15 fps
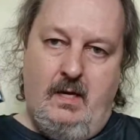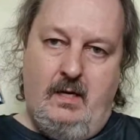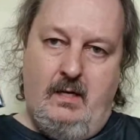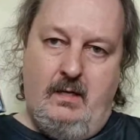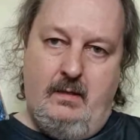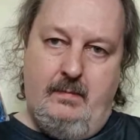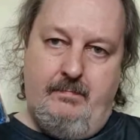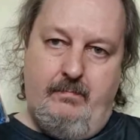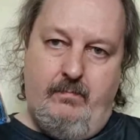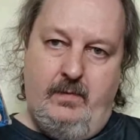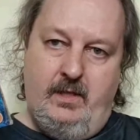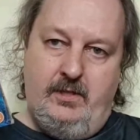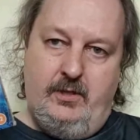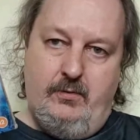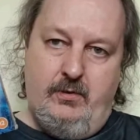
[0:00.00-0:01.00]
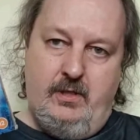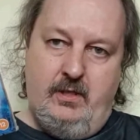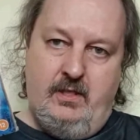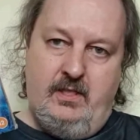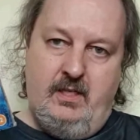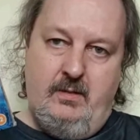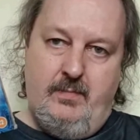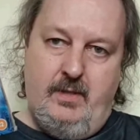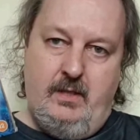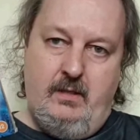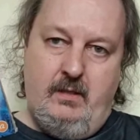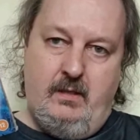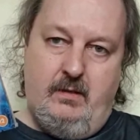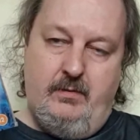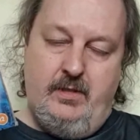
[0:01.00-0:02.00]
When I saw it at the cinema,
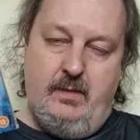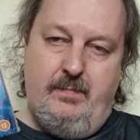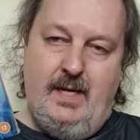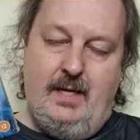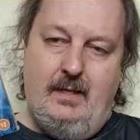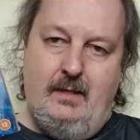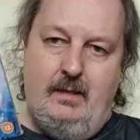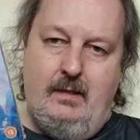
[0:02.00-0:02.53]
I was a bit